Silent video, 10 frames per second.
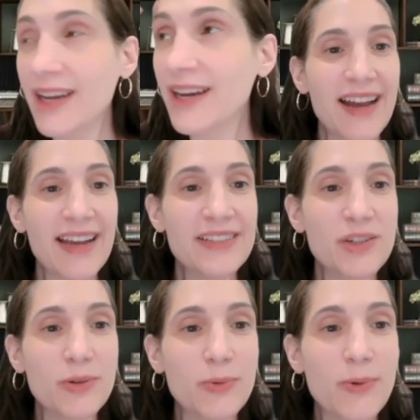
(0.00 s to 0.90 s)
I
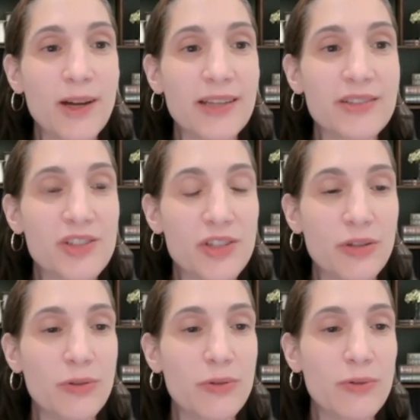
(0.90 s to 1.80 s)
don't want
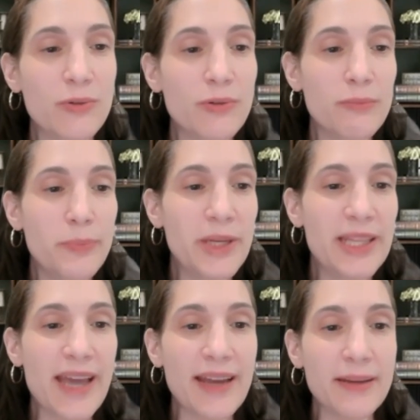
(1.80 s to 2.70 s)
to be
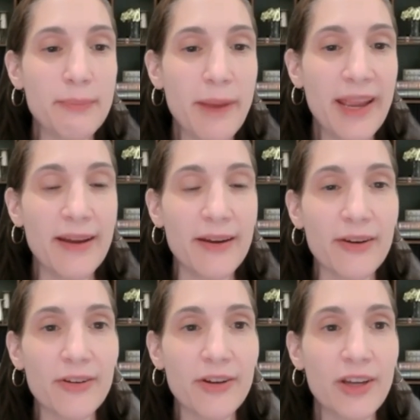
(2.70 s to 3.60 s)
that
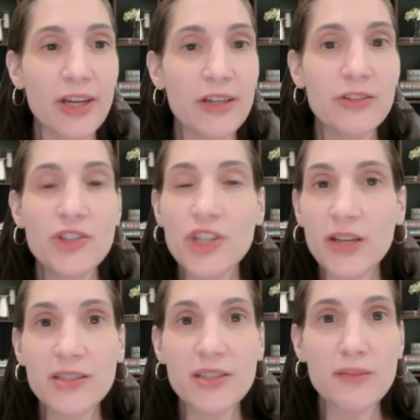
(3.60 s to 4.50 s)
impaired
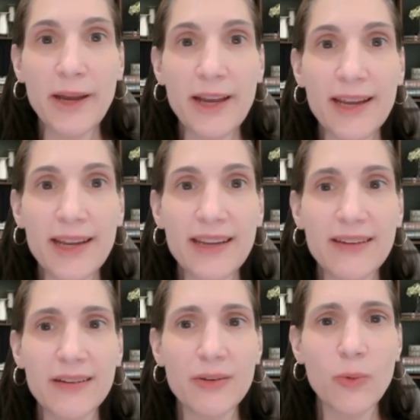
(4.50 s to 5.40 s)
just
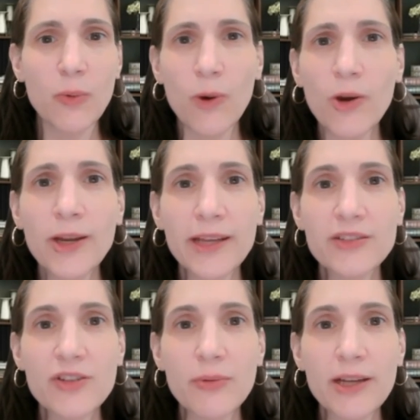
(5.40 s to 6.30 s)
by working
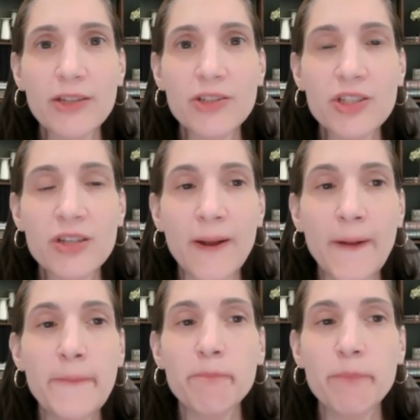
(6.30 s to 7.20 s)
so much.
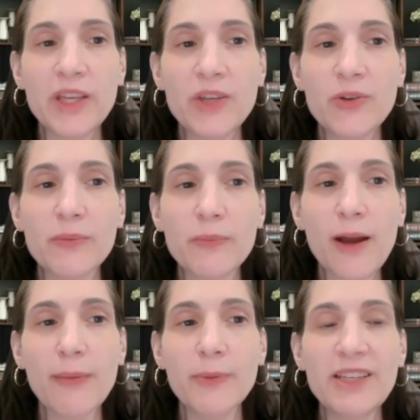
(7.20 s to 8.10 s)
But you can
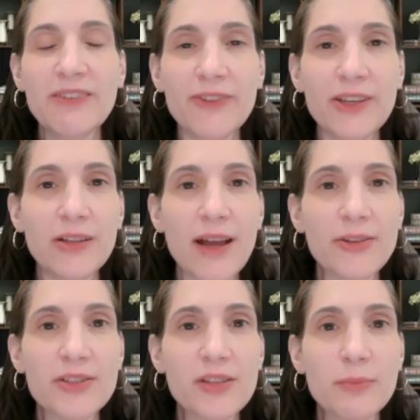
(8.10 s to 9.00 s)
probably feel how
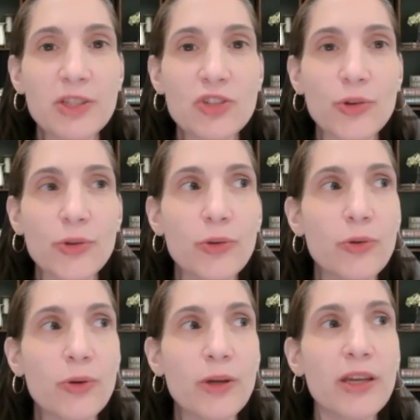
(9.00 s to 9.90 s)
this can be
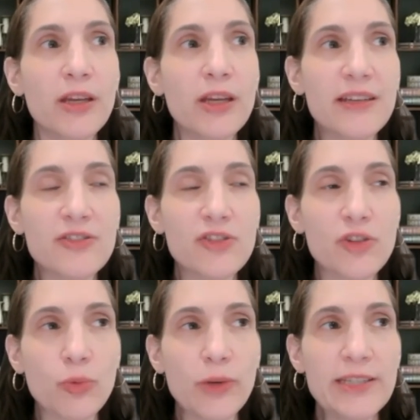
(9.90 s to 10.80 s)
true. It's the
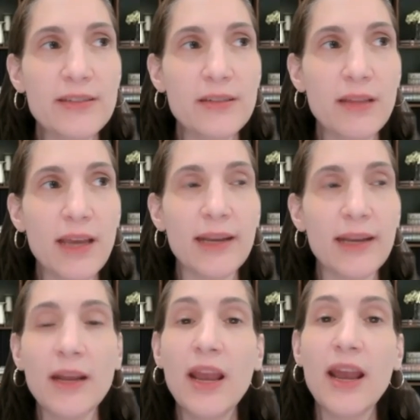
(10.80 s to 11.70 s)
reason that
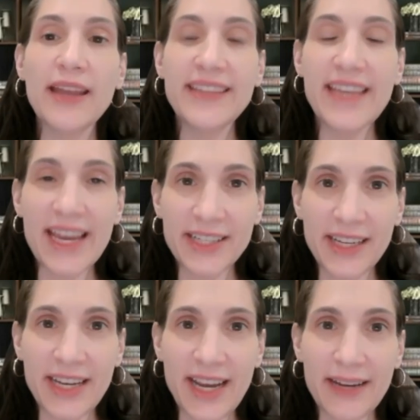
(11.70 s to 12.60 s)
at the end of the
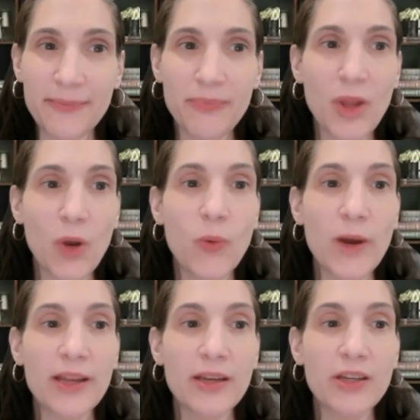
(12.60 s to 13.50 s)
day,
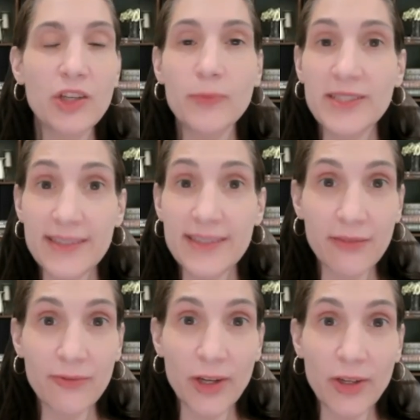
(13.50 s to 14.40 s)
when you've been sitting
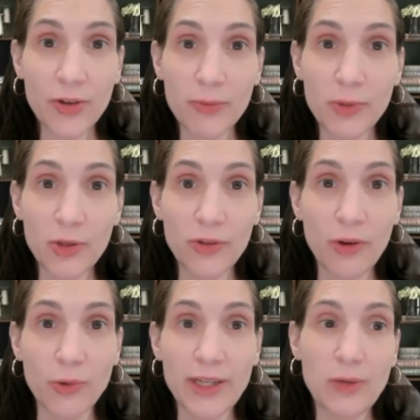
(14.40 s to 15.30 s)
in front of your computer the
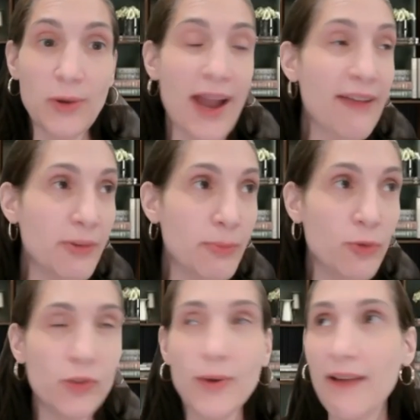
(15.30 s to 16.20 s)
whole day, you haven't
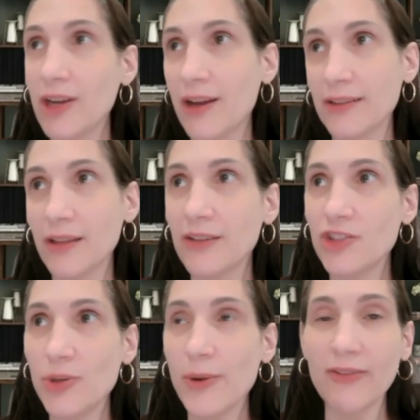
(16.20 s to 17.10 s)
moved, you haven't gotten
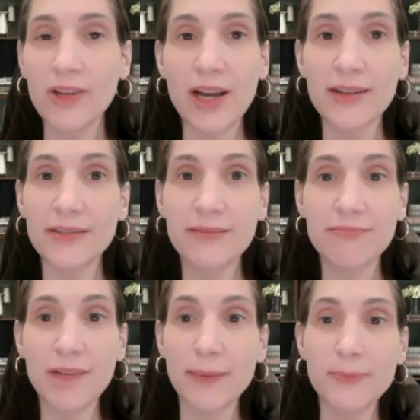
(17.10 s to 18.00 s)
lunch, you haven't gotten
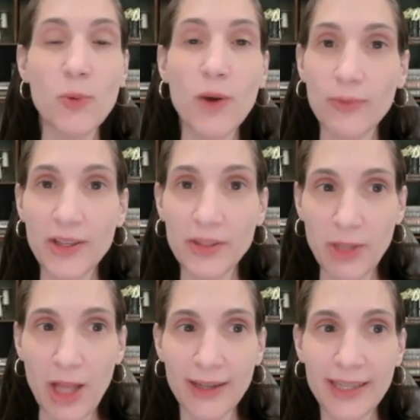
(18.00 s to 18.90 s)
up to walk around the
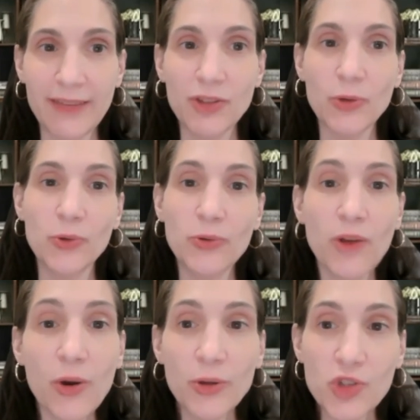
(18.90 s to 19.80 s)
block, even though you
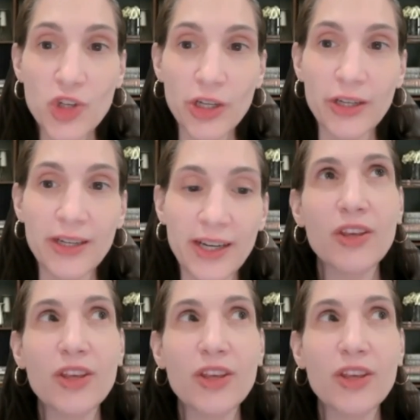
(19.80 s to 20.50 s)
know you should.